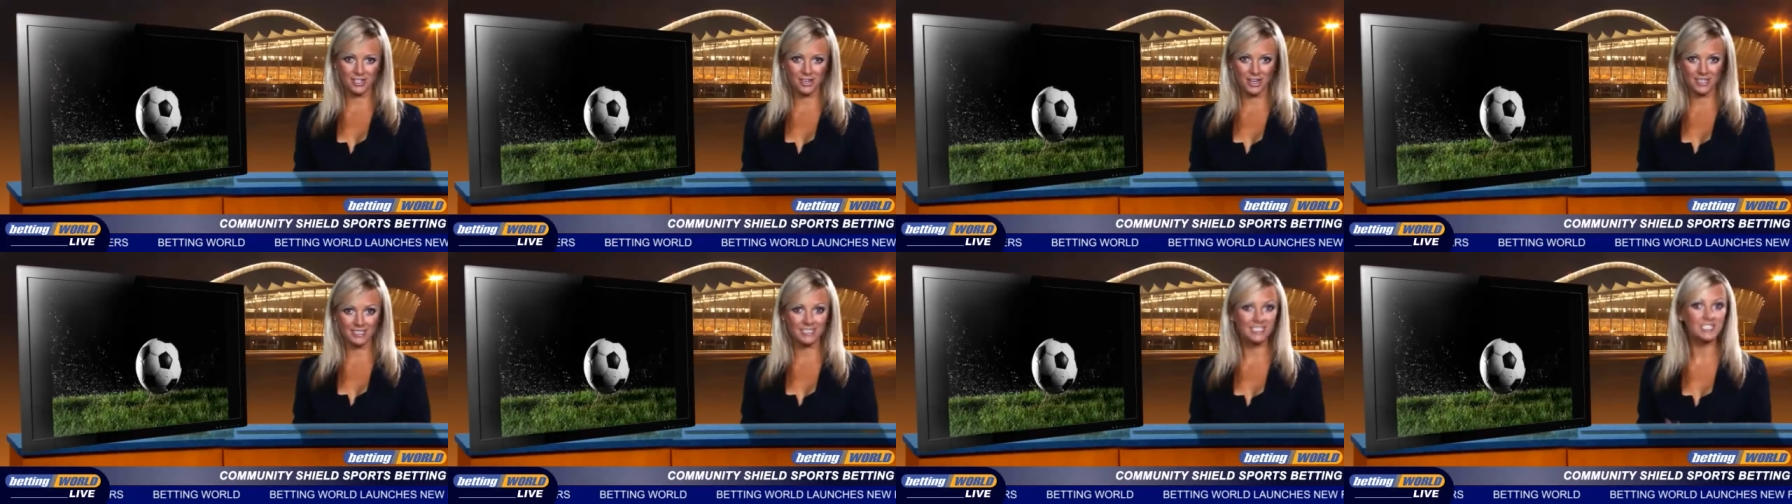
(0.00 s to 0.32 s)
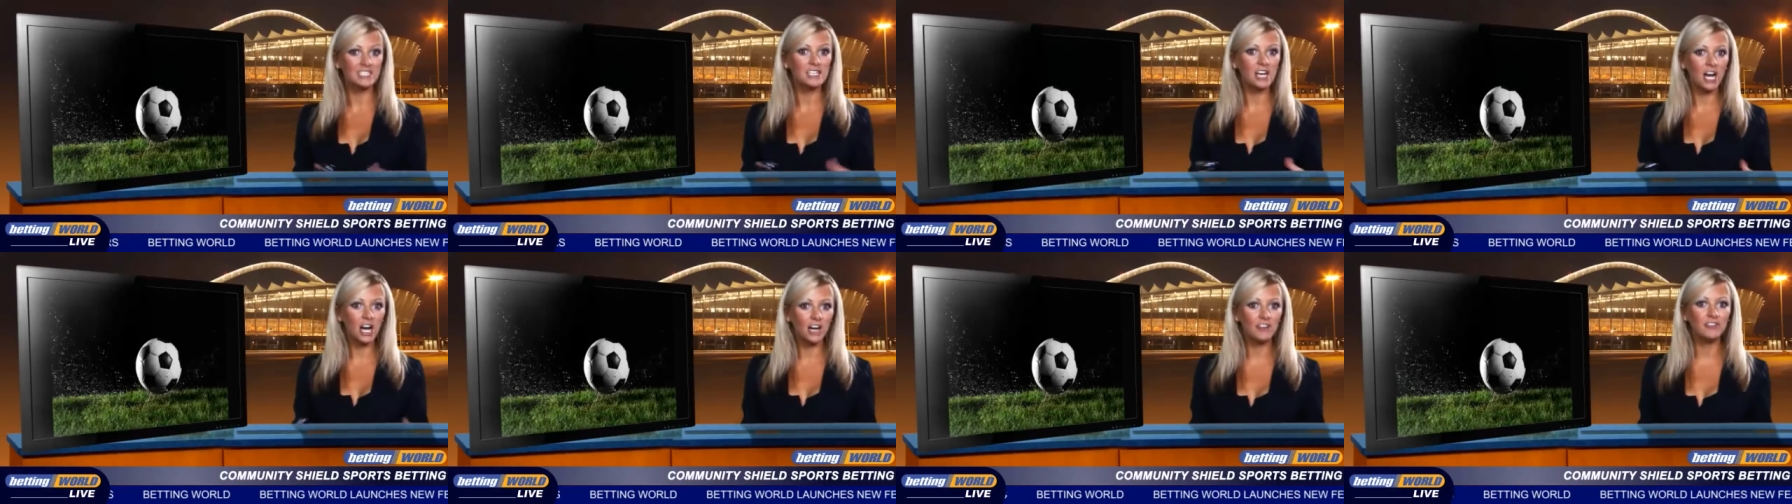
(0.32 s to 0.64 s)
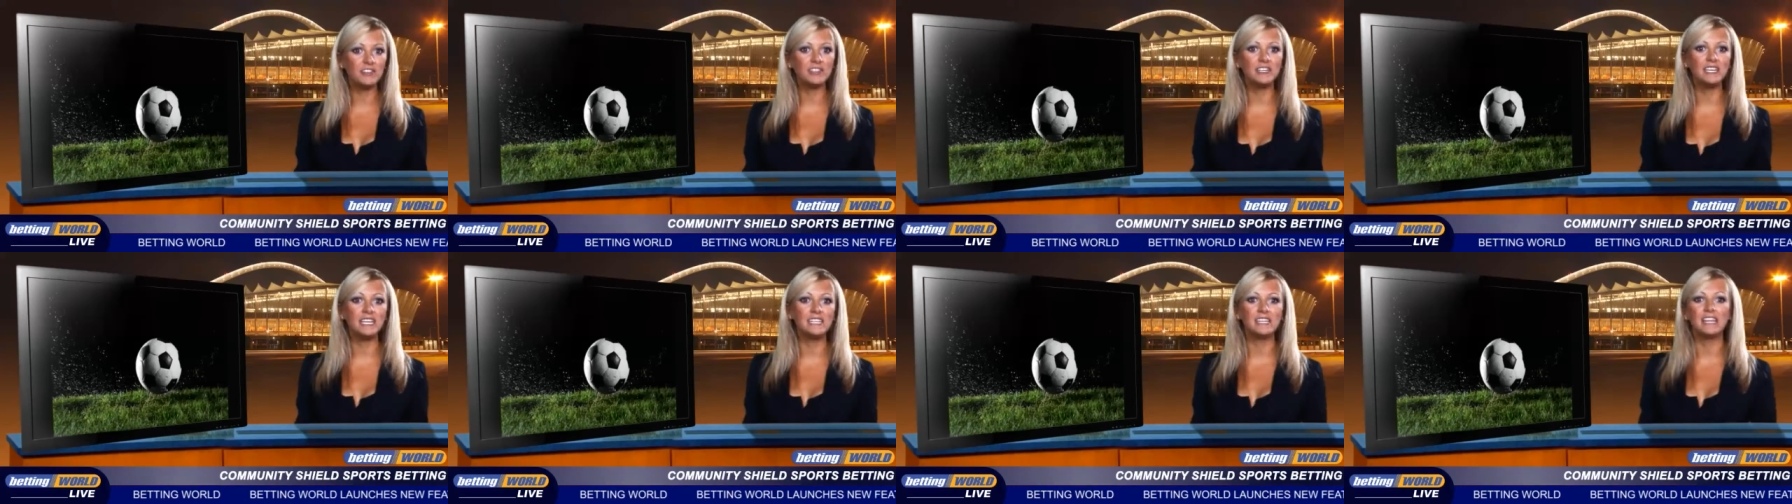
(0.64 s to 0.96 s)
United are
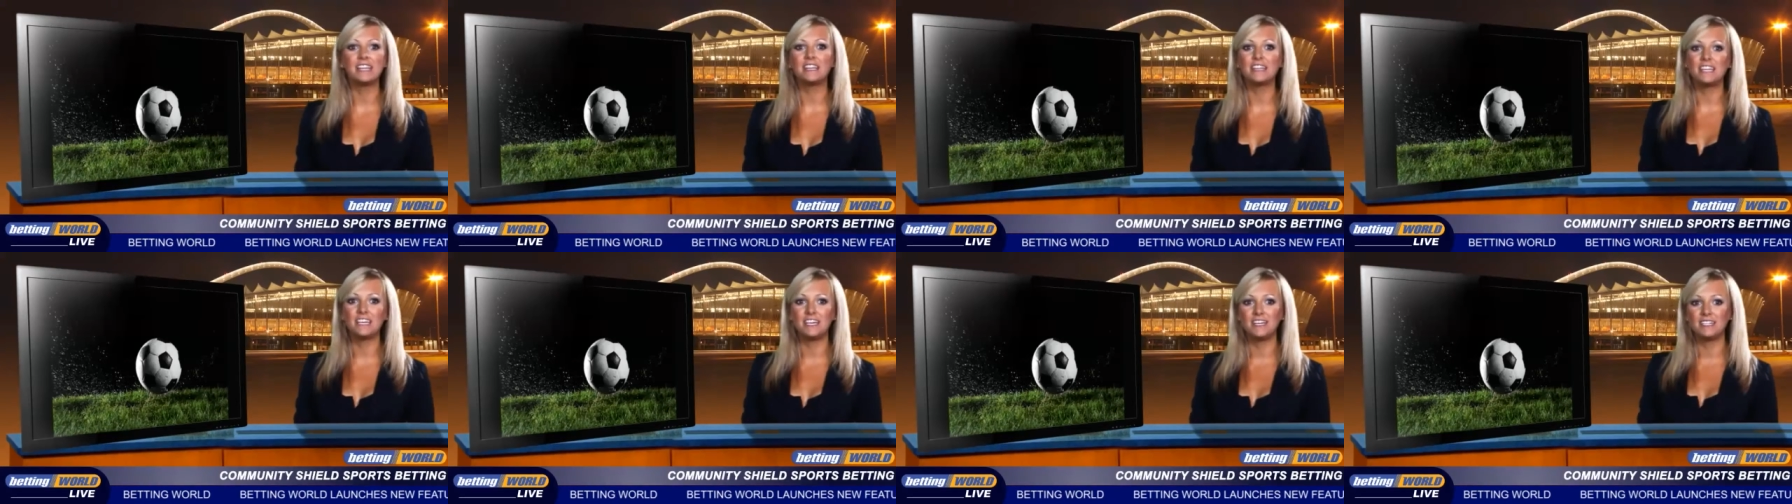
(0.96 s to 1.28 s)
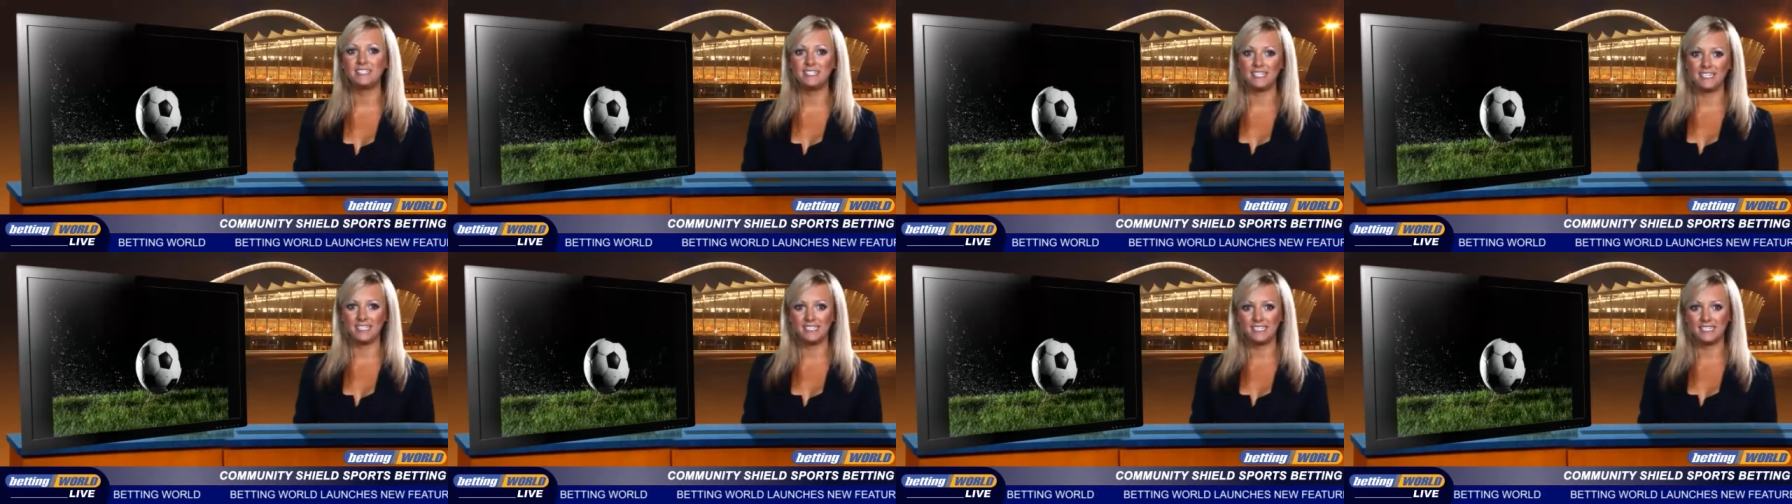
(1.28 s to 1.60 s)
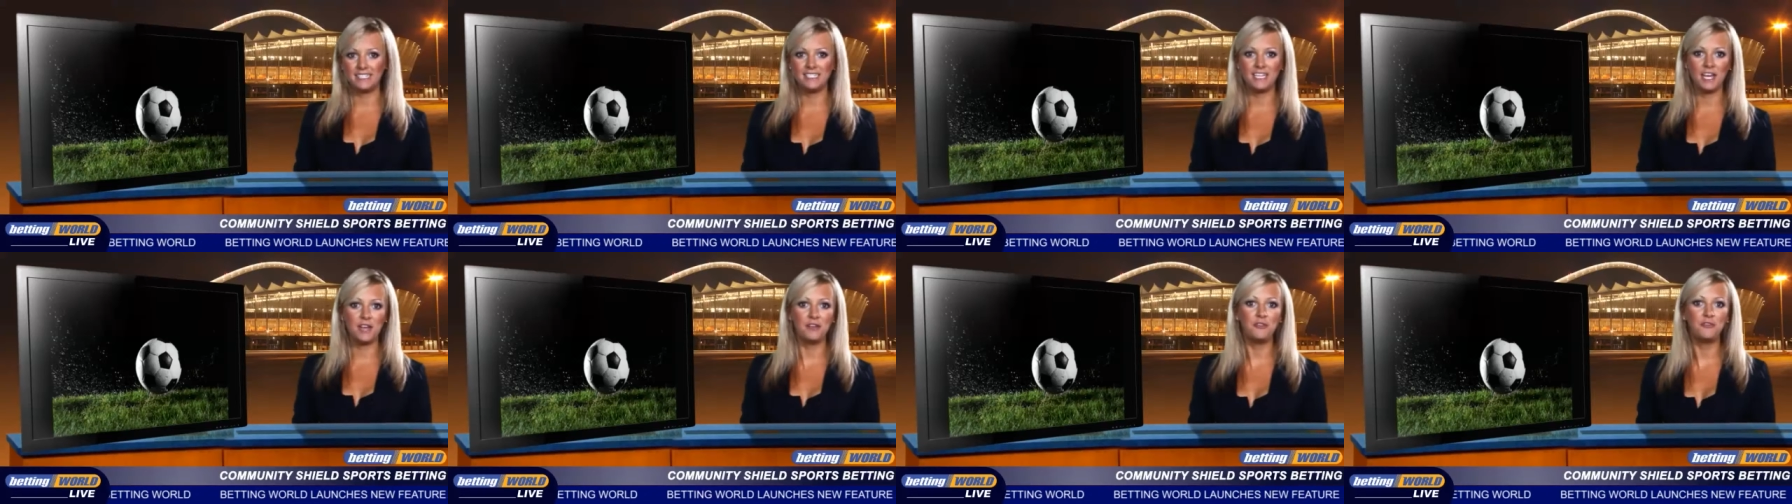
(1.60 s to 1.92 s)
currently the 13
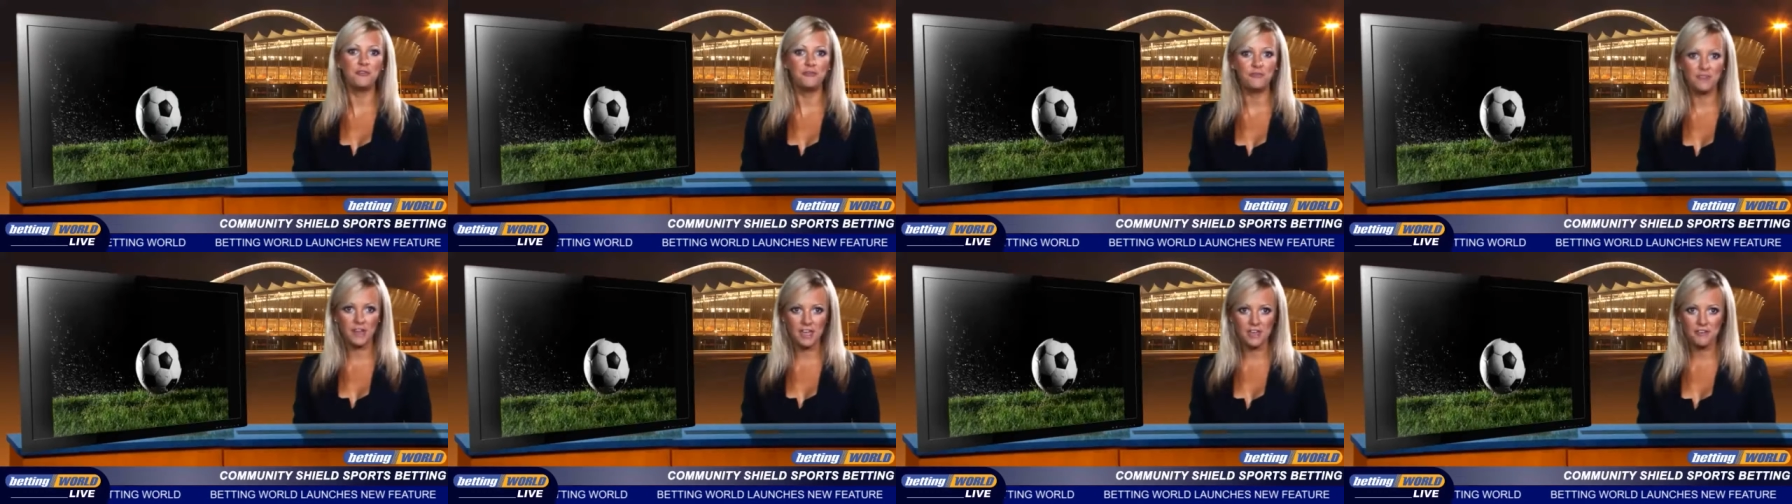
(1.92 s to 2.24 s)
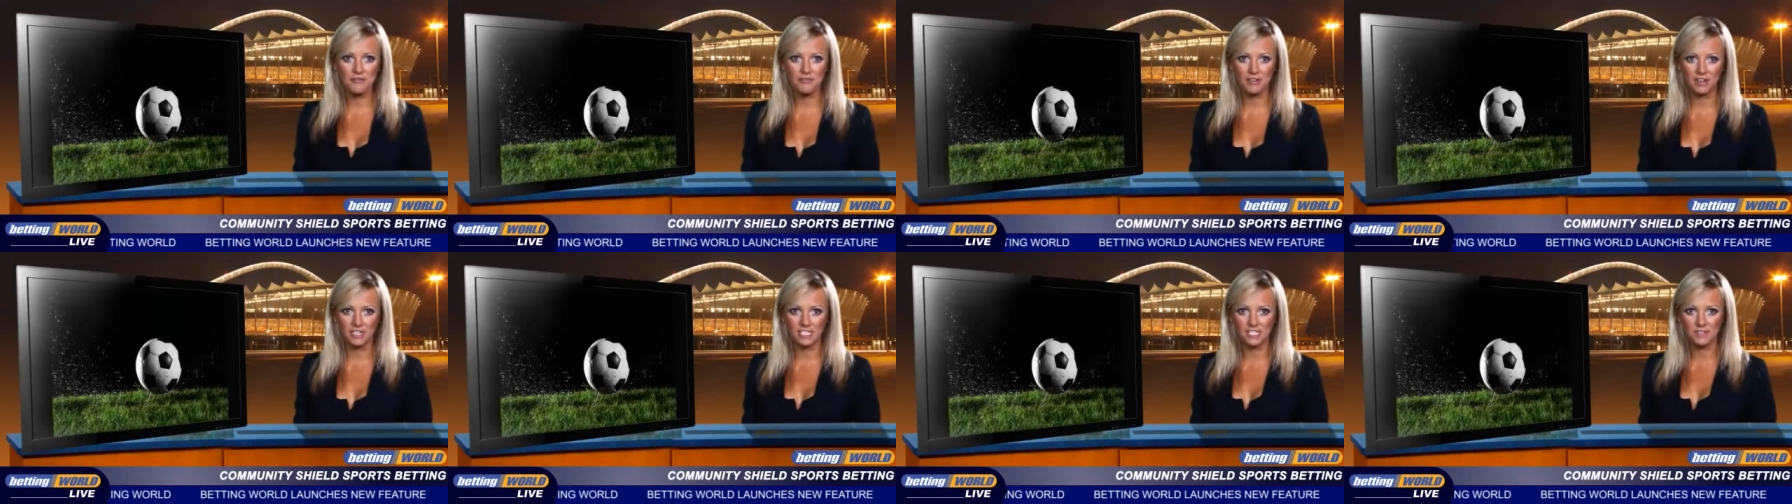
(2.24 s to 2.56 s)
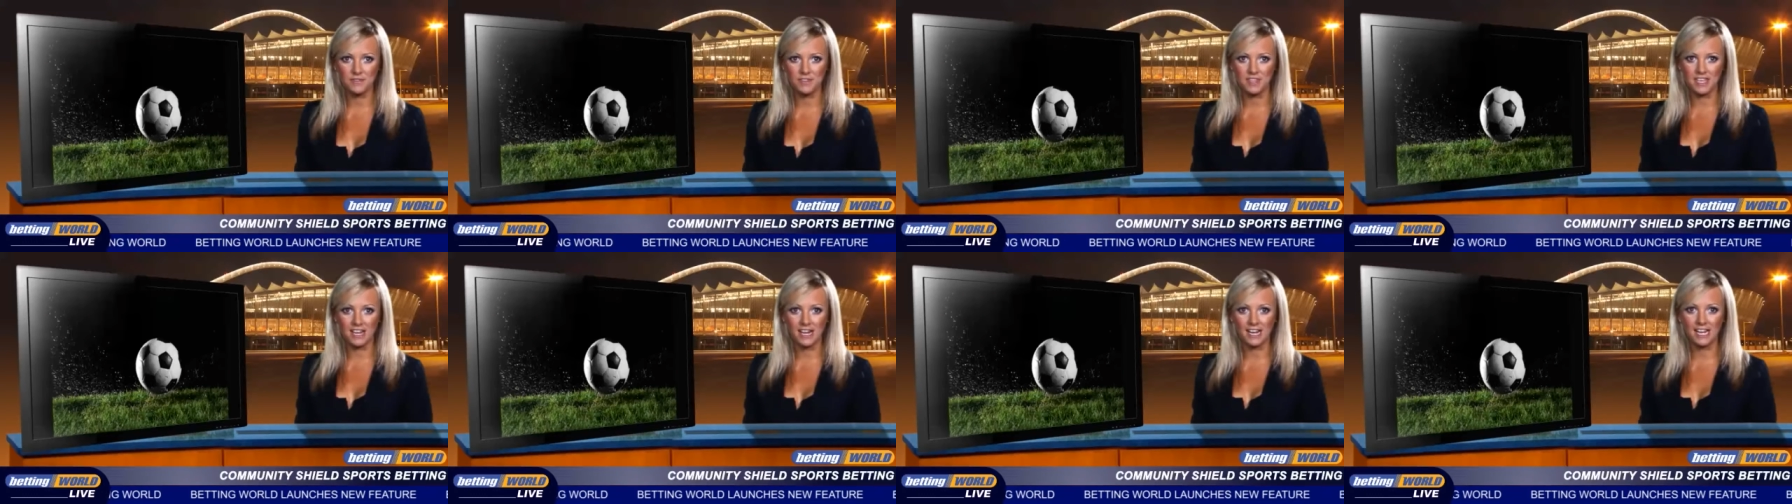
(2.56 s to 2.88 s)
to 10
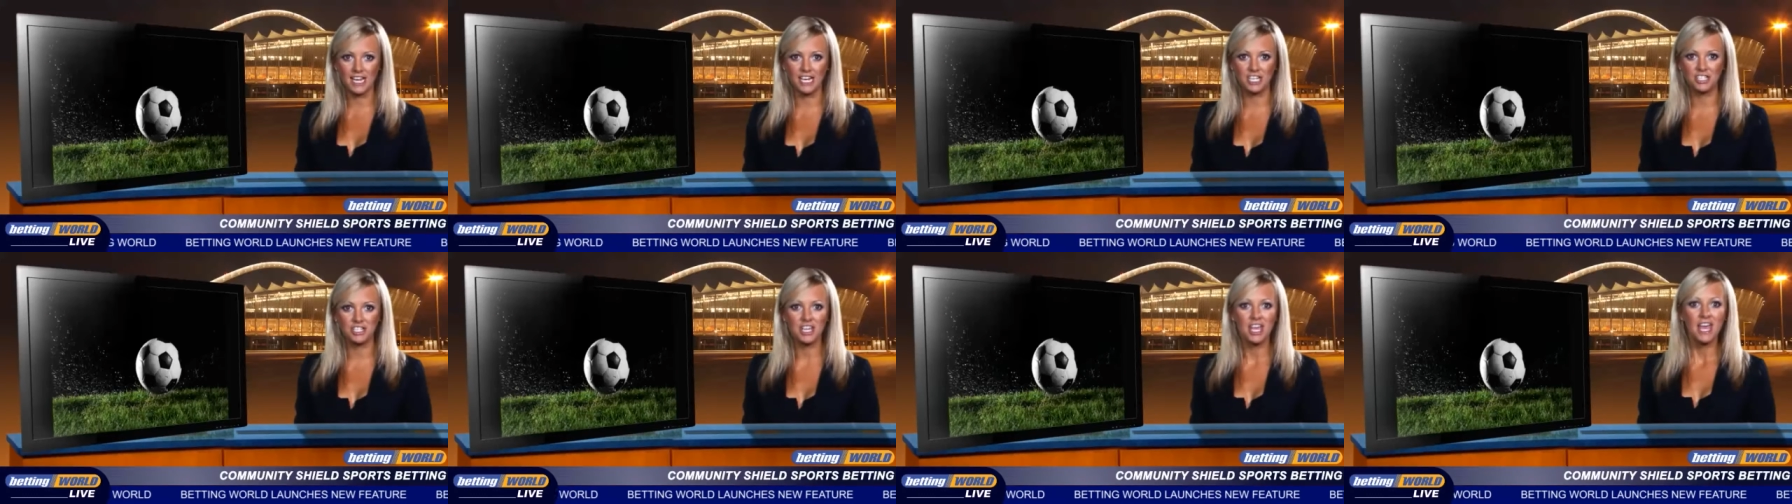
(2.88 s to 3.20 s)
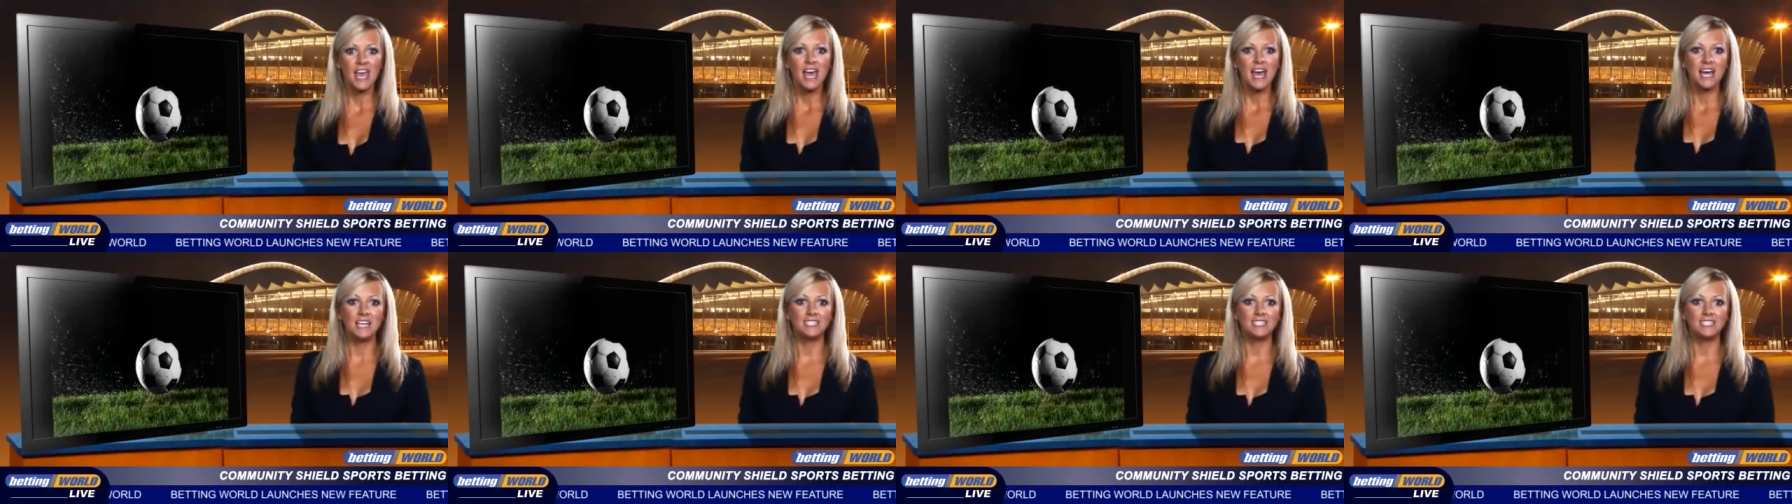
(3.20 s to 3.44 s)
favourites for the clash